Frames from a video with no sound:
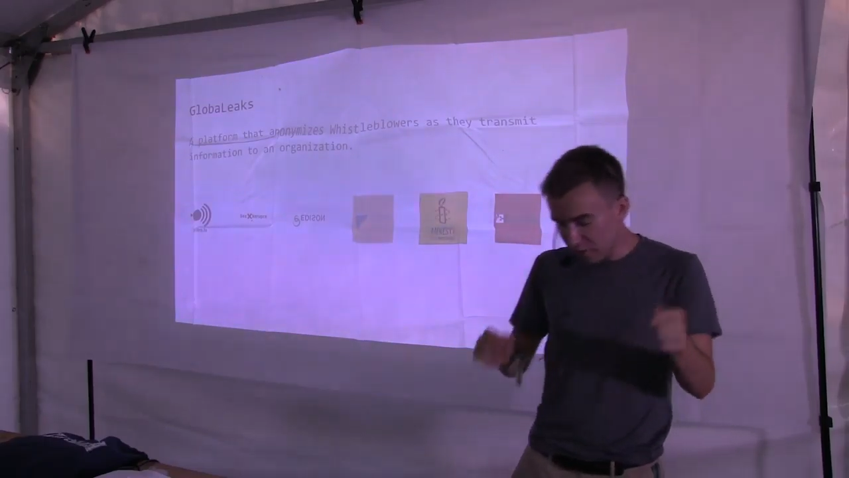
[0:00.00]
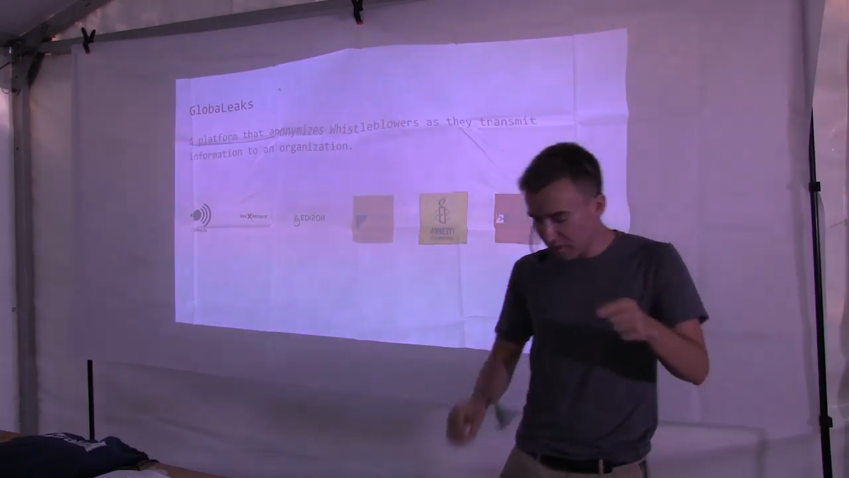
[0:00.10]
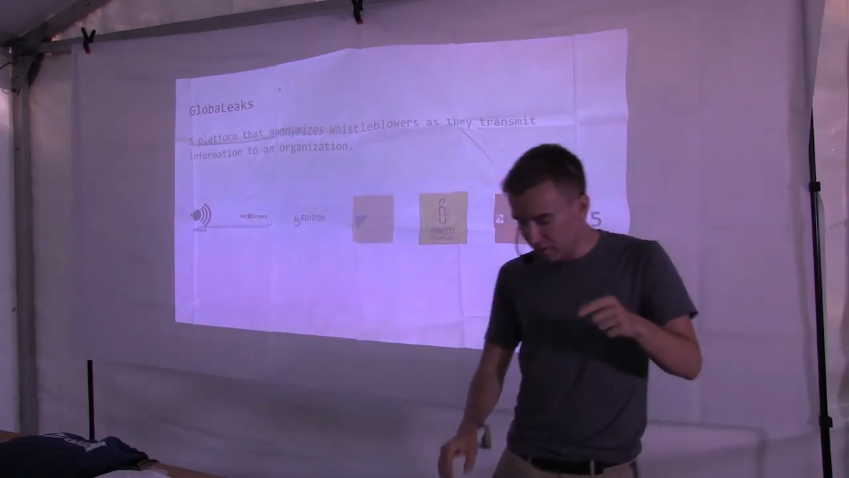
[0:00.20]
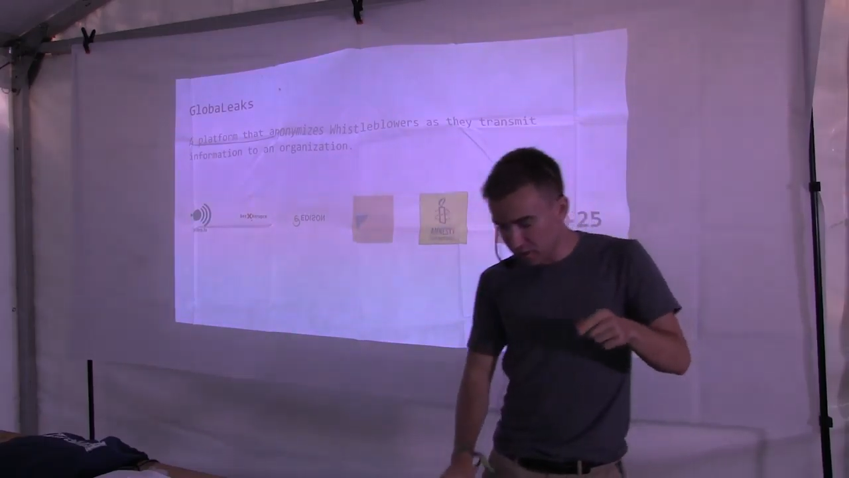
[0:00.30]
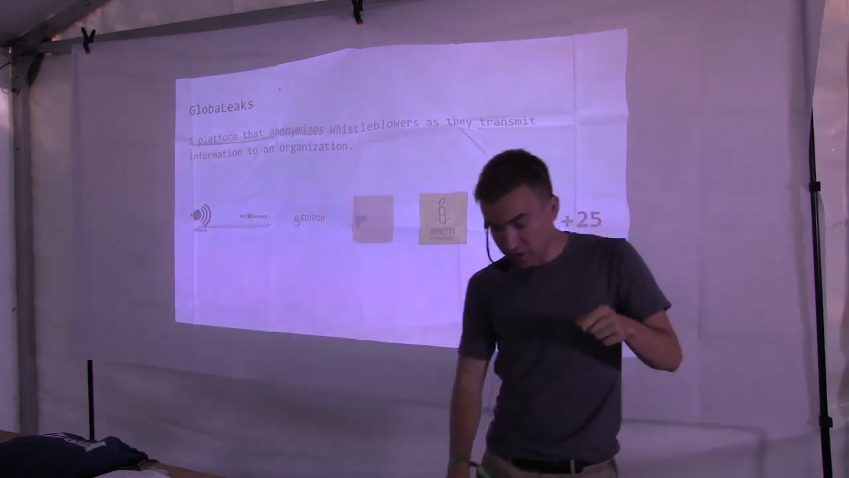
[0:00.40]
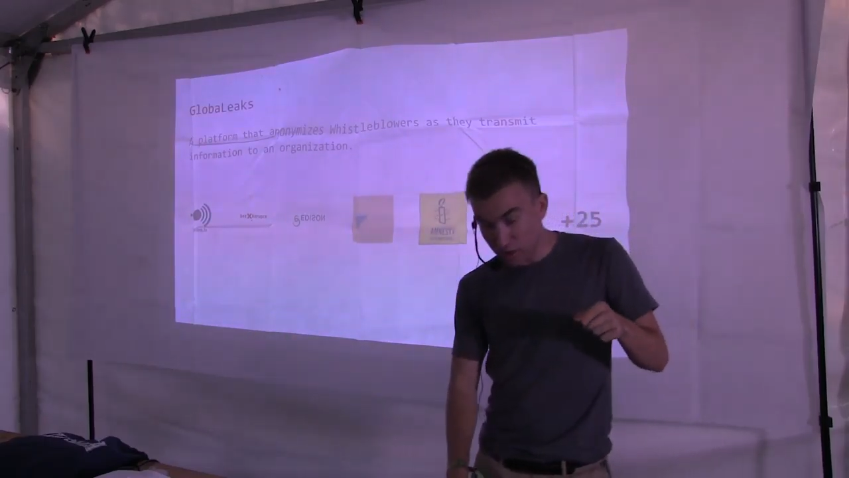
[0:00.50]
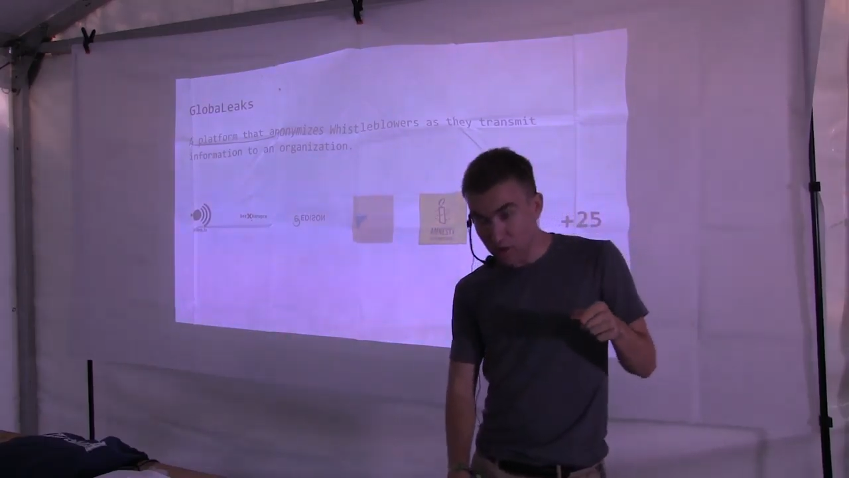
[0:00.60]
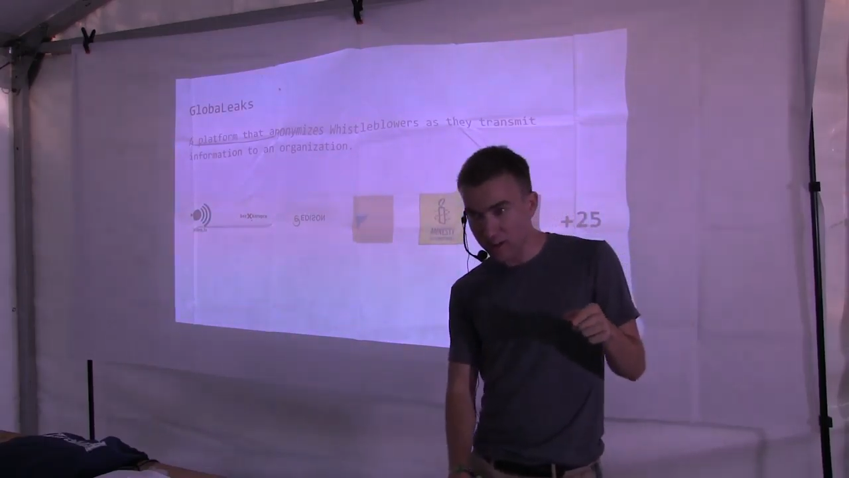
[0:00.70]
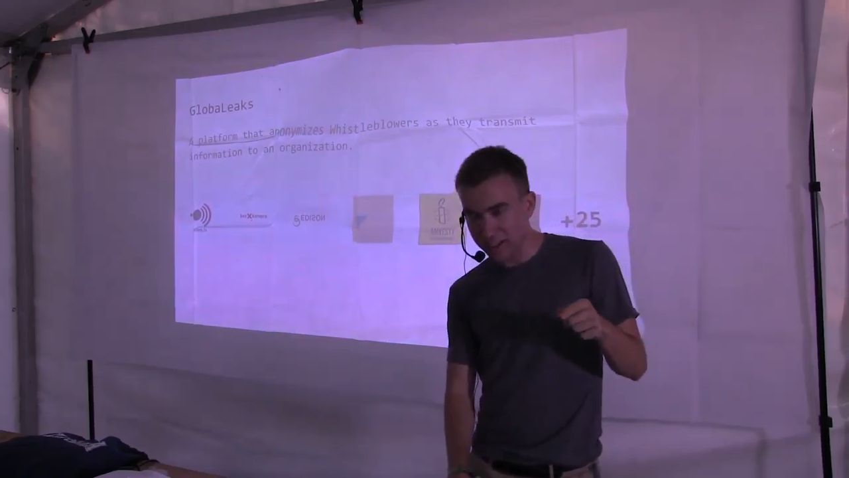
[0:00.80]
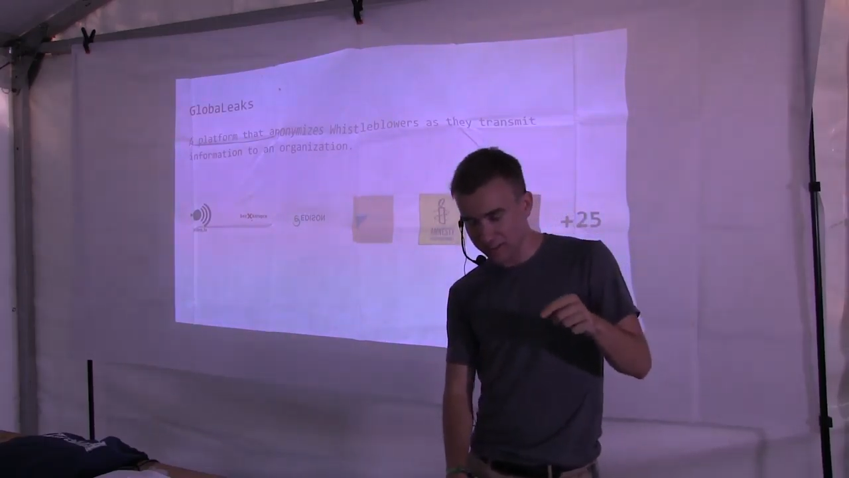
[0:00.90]
five years
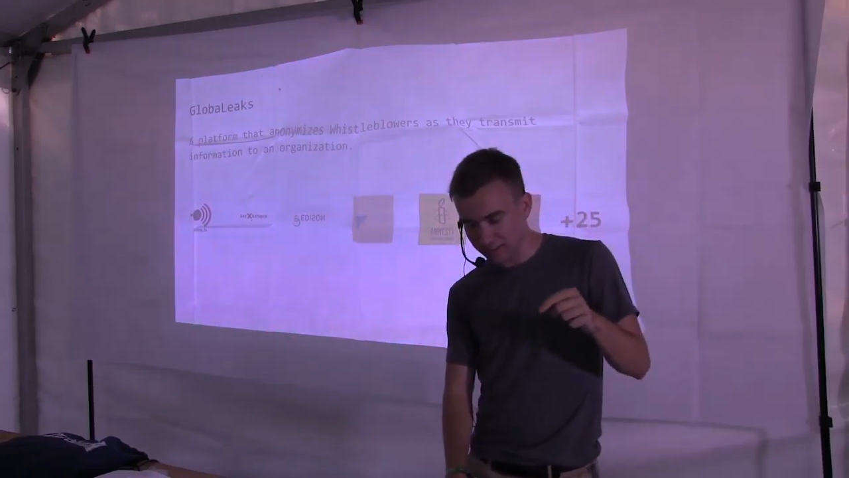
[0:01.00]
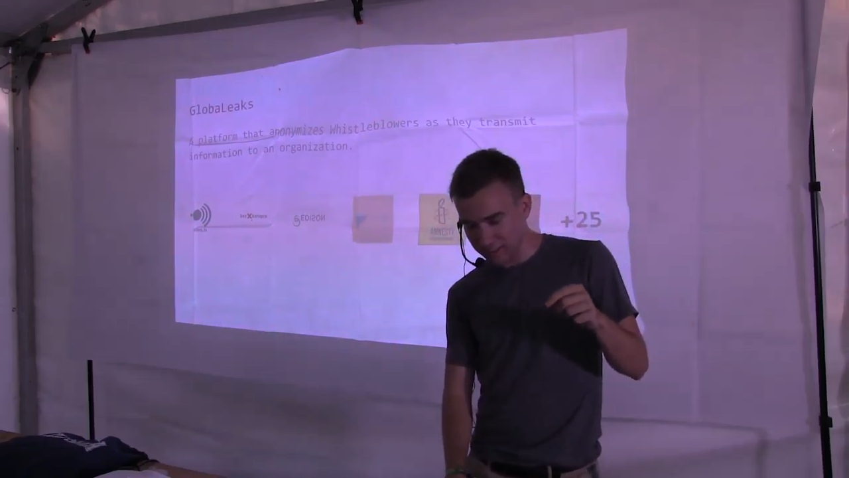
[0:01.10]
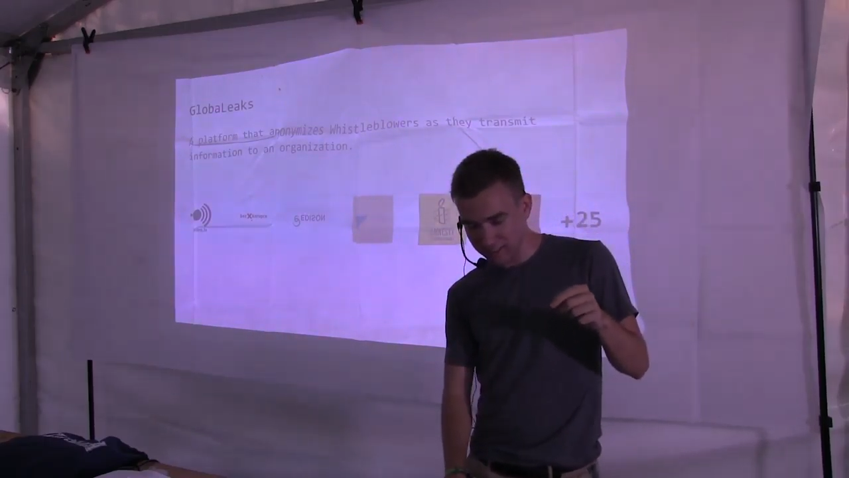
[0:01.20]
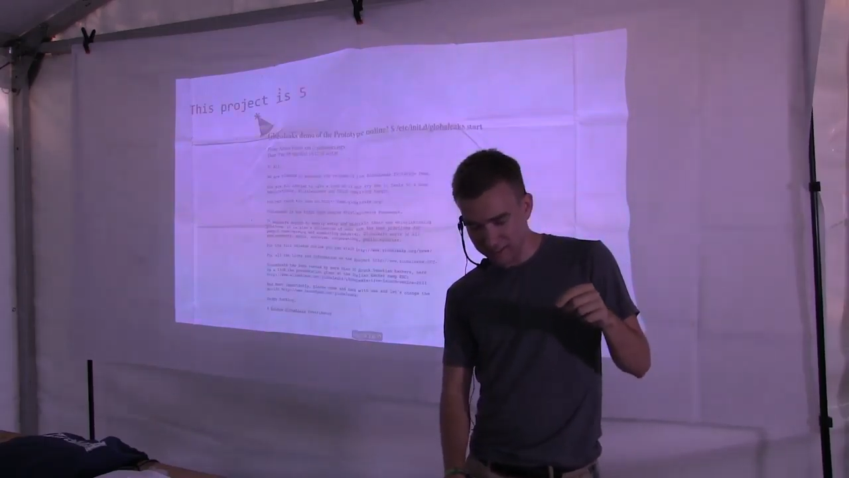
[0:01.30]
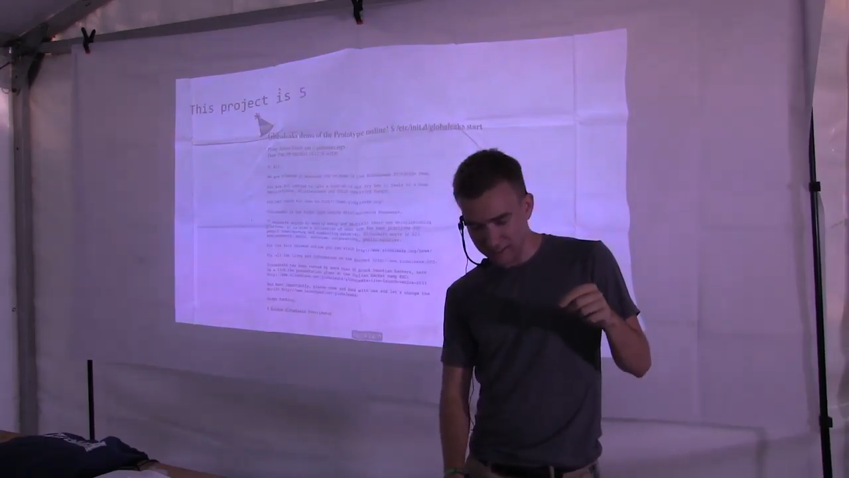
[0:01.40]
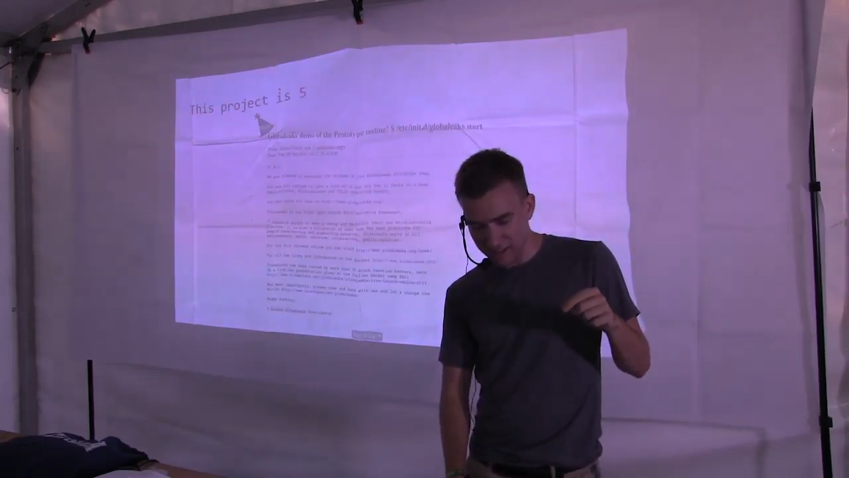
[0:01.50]
ago, actually,